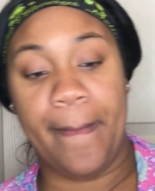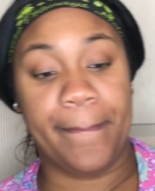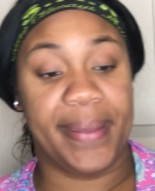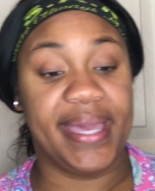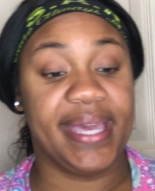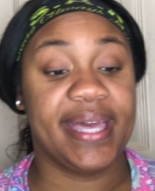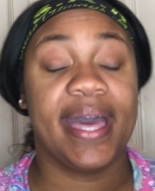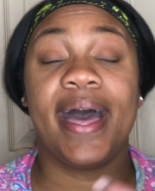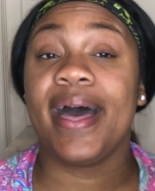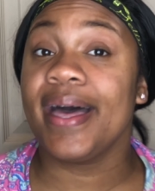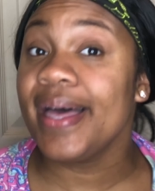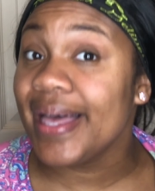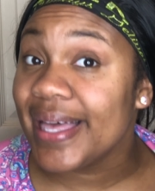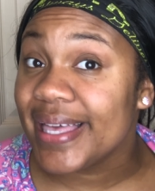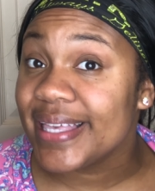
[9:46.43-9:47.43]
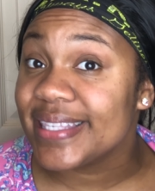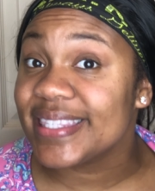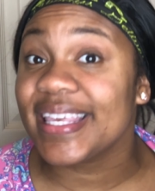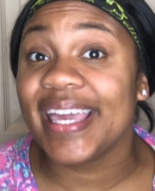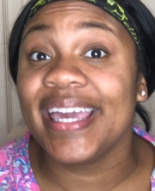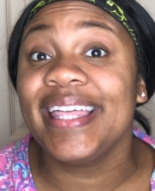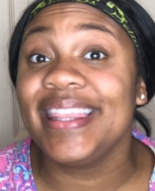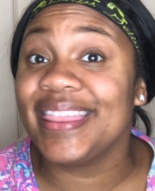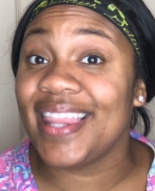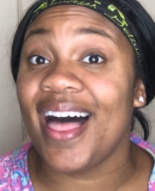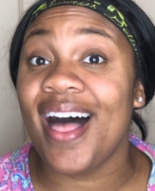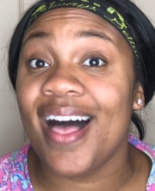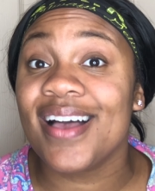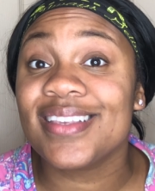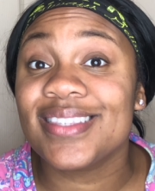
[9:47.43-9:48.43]
because it
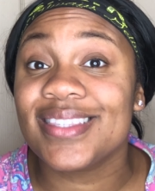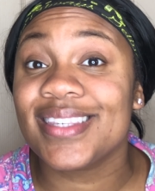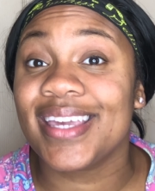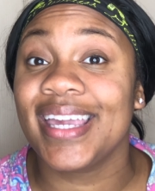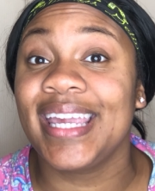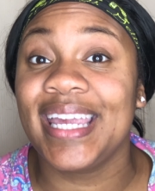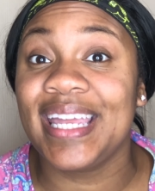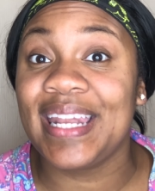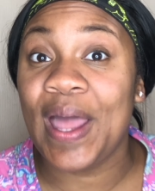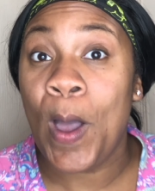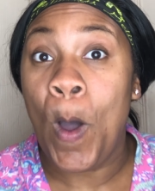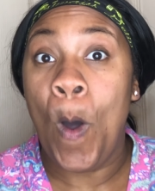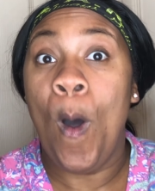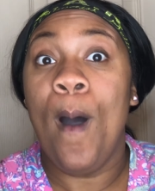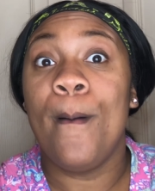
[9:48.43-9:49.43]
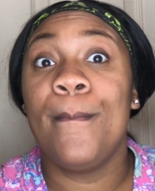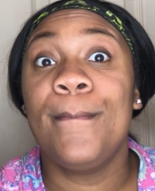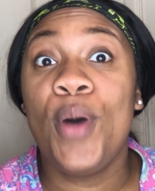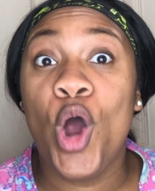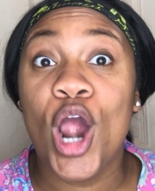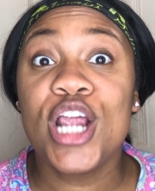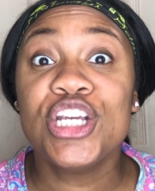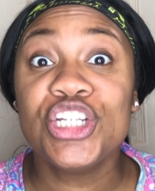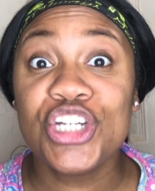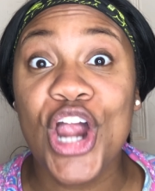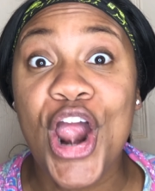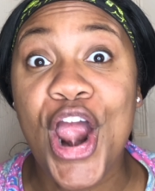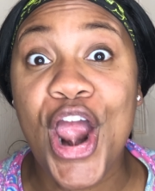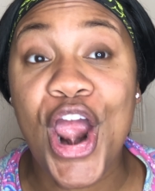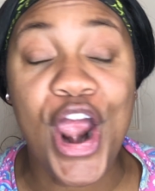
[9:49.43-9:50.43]
locks in moisture.
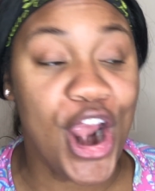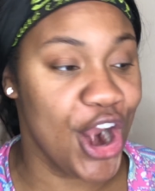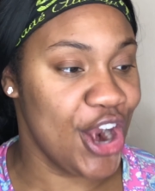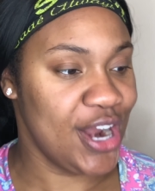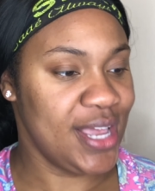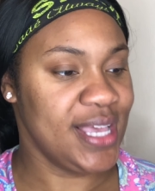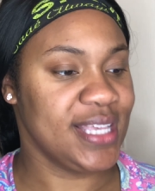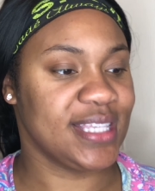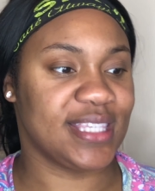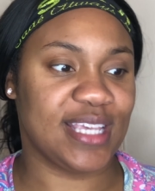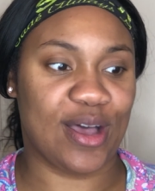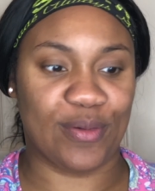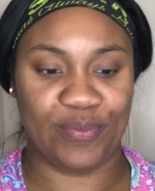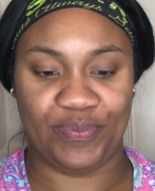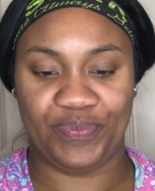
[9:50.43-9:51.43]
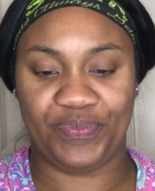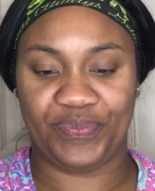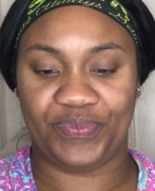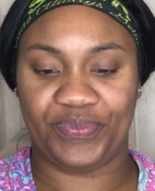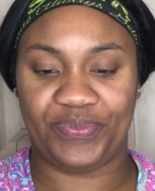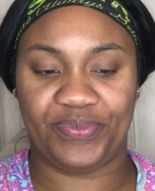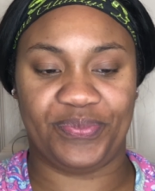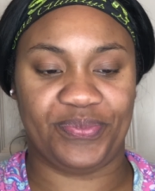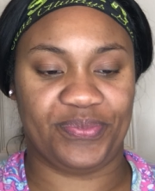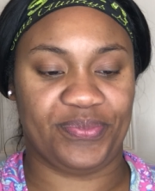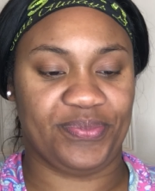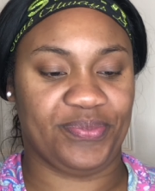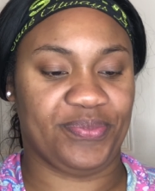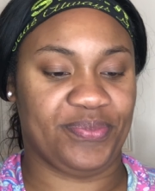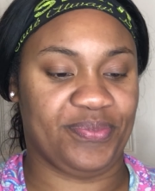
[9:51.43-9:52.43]
So,
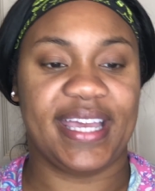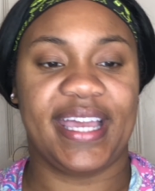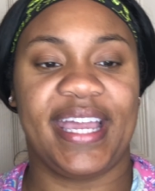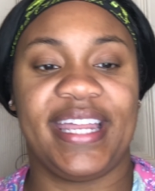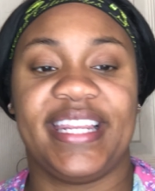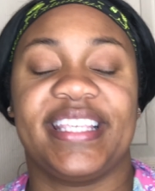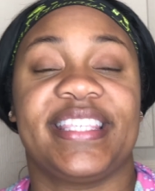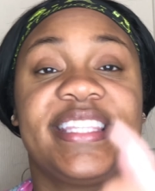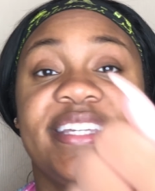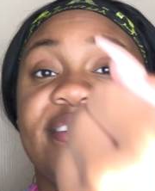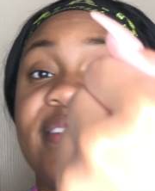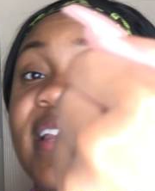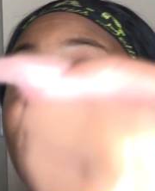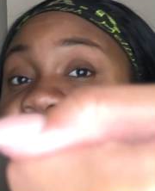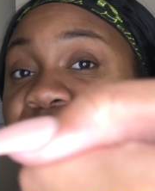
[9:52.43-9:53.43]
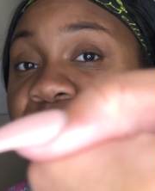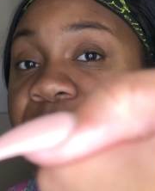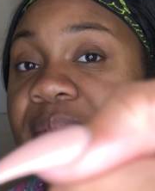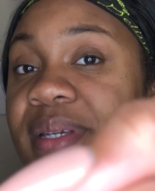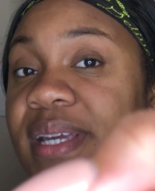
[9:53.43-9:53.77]
and it's still not dripping,